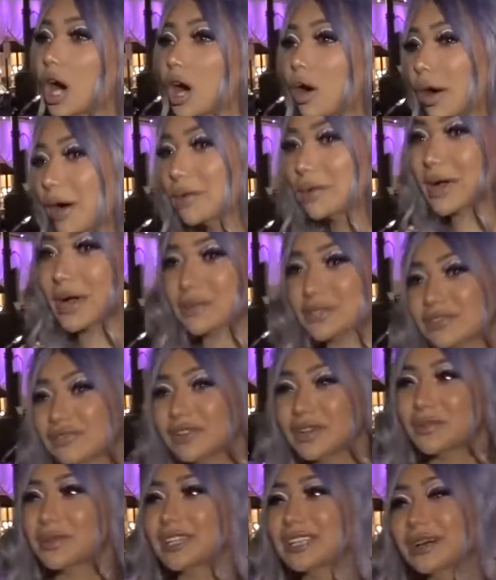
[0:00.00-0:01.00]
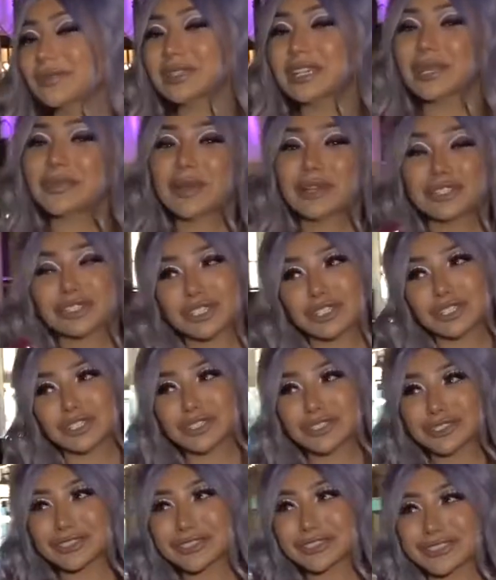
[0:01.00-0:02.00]
Oh, I wasn't filming. I'm taking pictures.
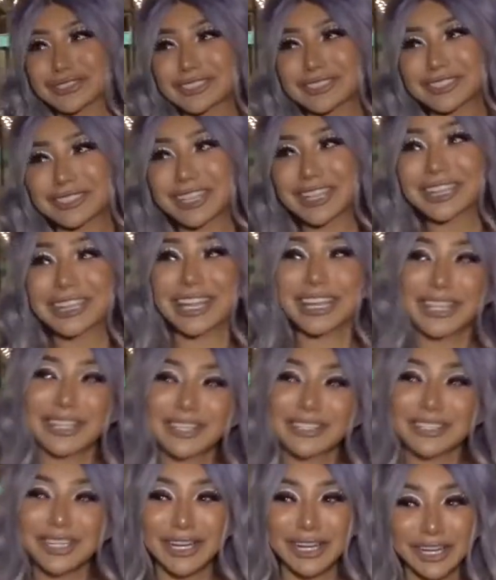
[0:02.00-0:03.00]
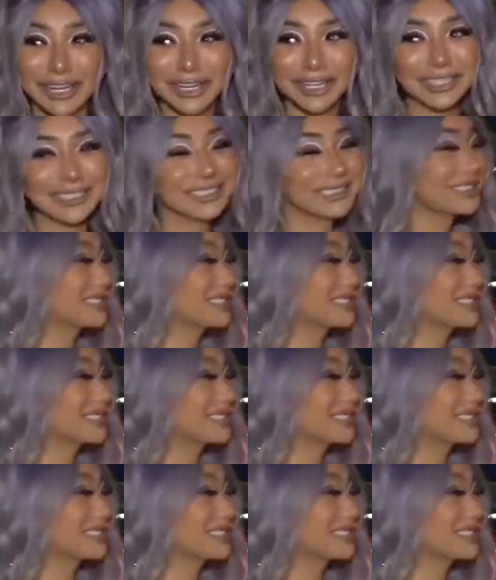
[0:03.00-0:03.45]
Thank you, sir.